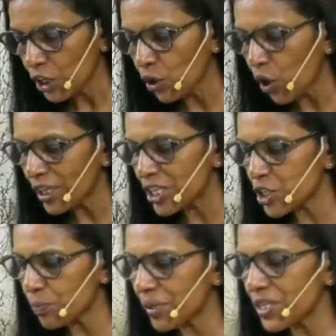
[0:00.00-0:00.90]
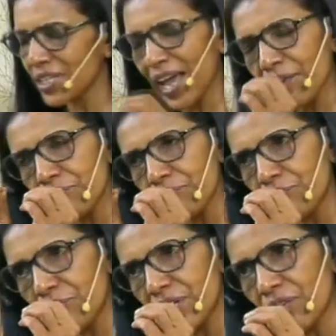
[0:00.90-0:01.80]
God disciplines
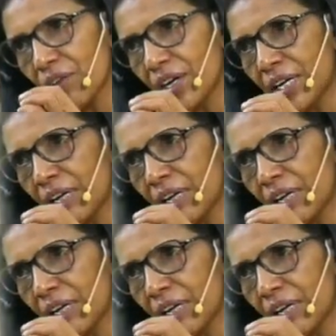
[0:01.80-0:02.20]
everyone.